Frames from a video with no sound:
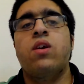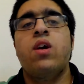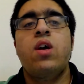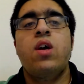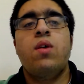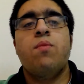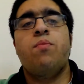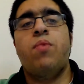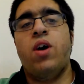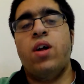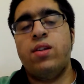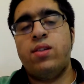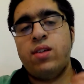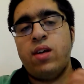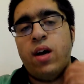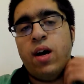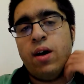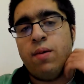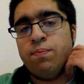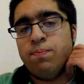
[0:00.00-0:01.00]
But
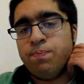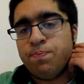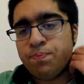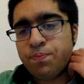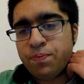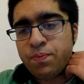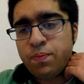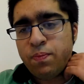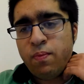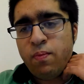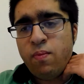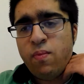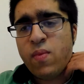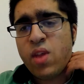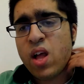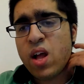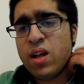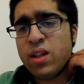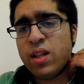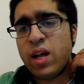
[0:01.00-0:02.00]
and
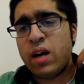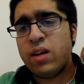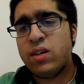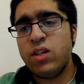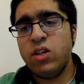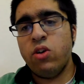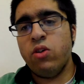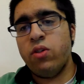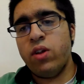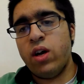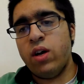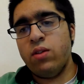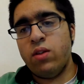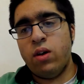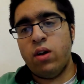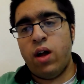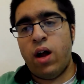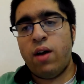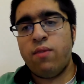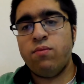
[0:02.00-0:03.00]
that
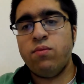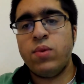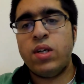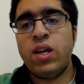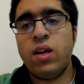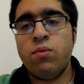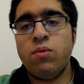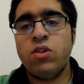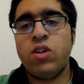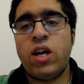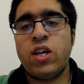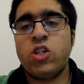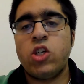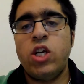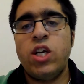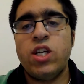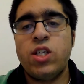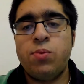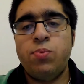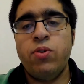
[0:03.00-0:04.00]
I haven't been able to actually
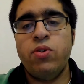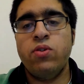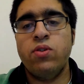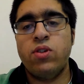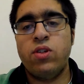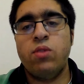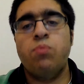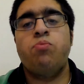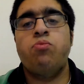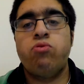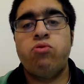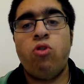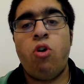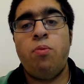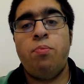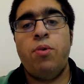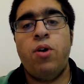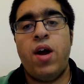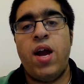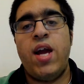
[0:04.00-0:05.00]
experience the
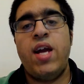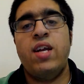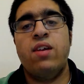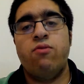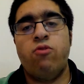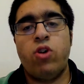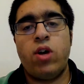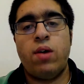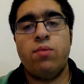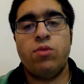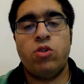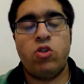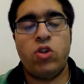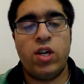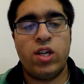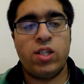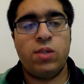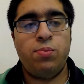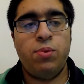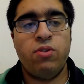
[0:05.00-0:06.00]
proper A-level chemistry
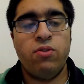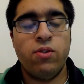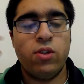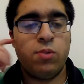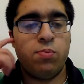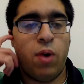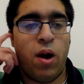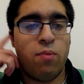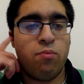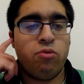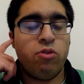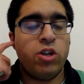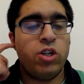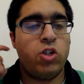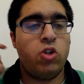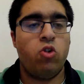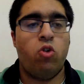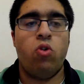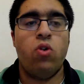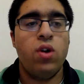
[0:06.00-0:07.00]
experience, but I'm pretty
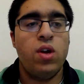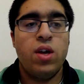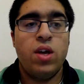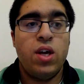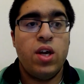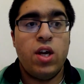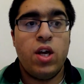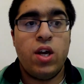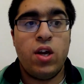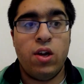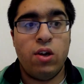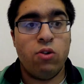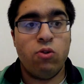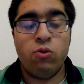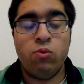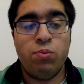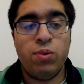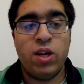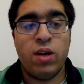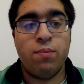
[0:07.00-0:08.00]
sure it would
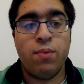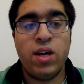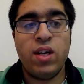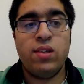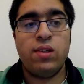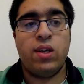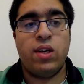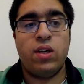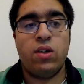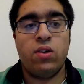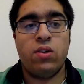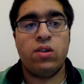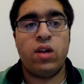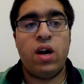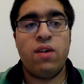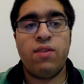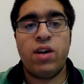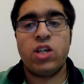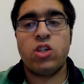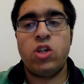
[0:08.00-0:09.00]
be amazing, because
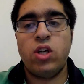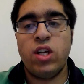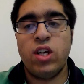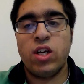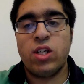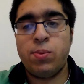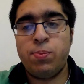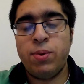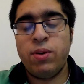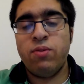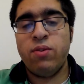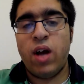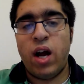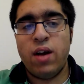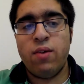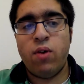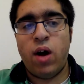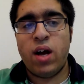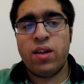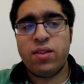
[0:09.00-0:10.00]
I've actually experienced.
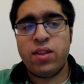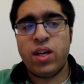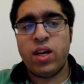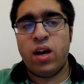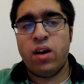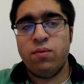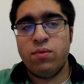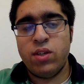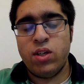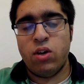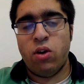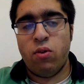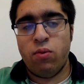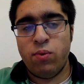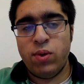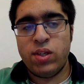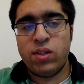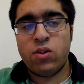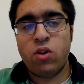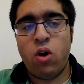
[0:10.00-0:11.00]
I think we
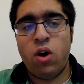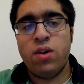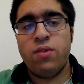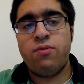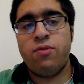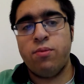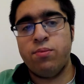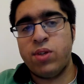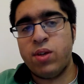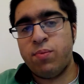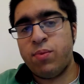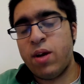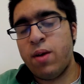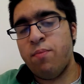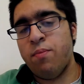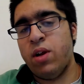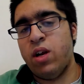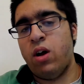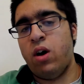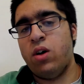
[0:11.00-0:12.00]
started from
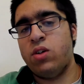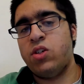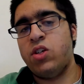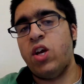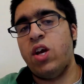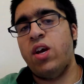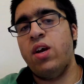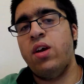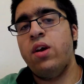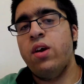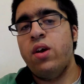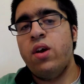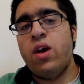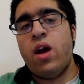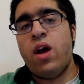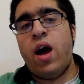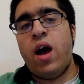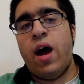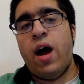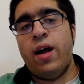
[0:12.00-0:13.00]
September last year
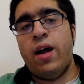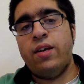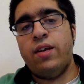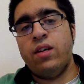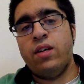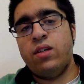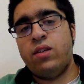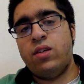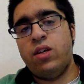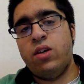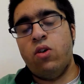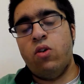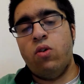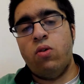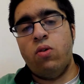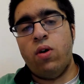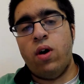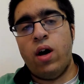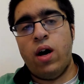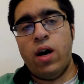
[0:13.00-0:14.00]
and
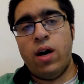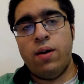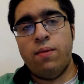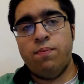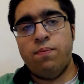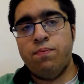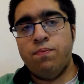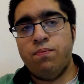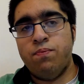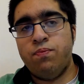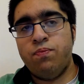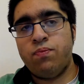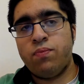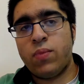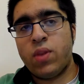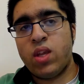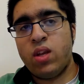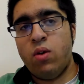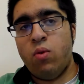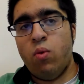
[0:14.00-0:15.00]
till
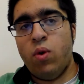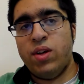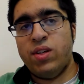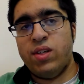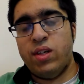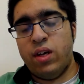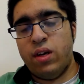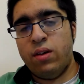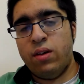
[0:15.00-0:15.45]
what is it?